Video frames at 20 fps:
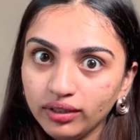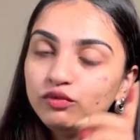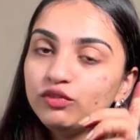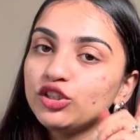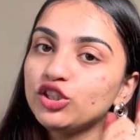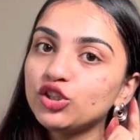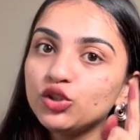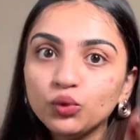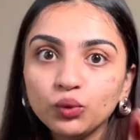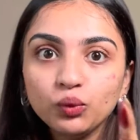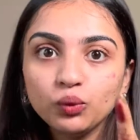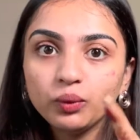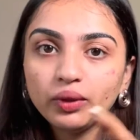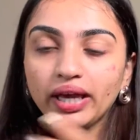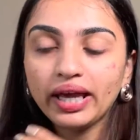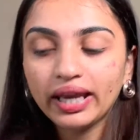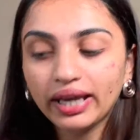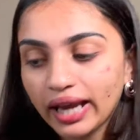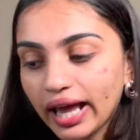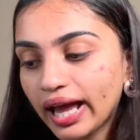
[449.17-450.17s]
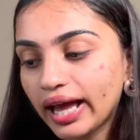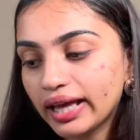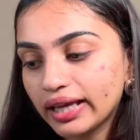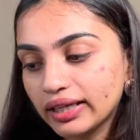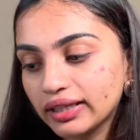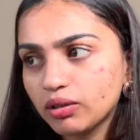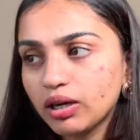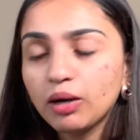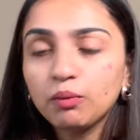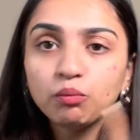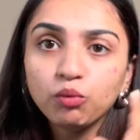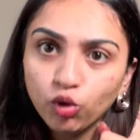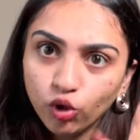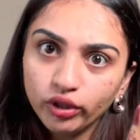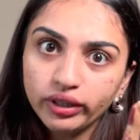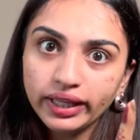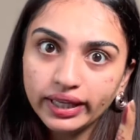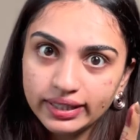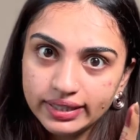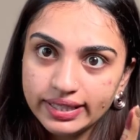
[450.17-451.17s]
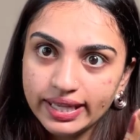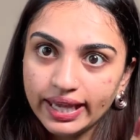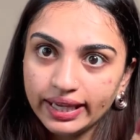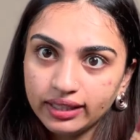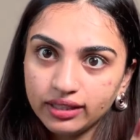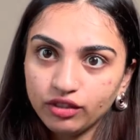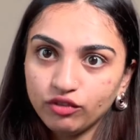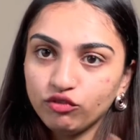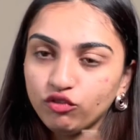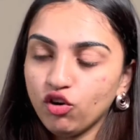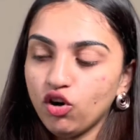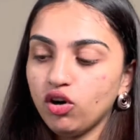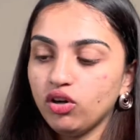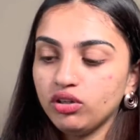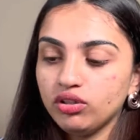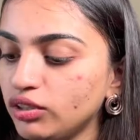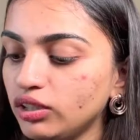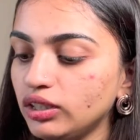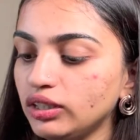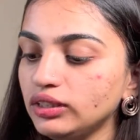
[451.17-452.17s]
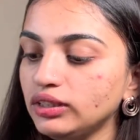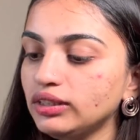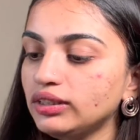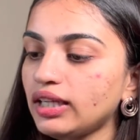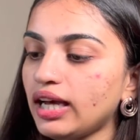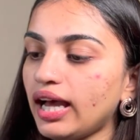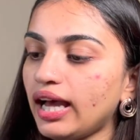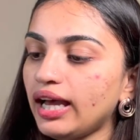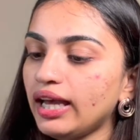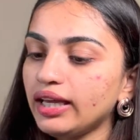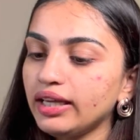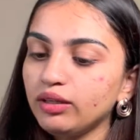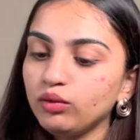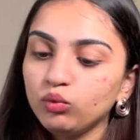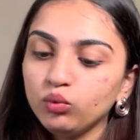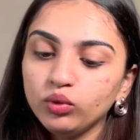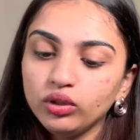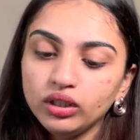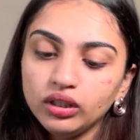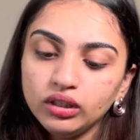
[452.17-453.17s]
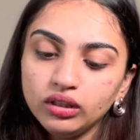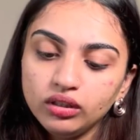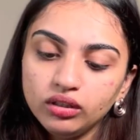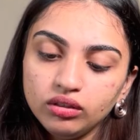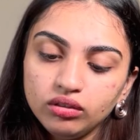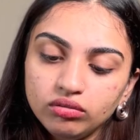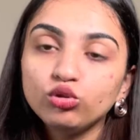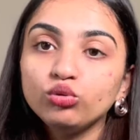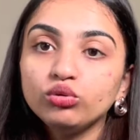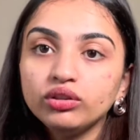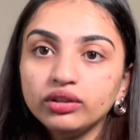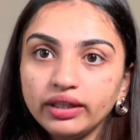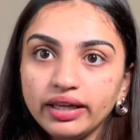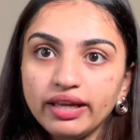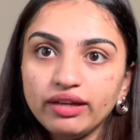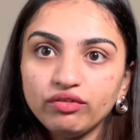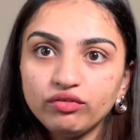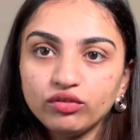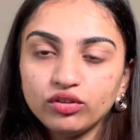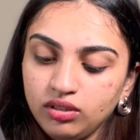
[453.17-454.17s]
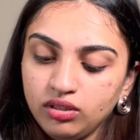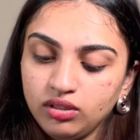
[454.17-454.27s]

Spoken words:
which you and I are both excited for. First, I will do the left.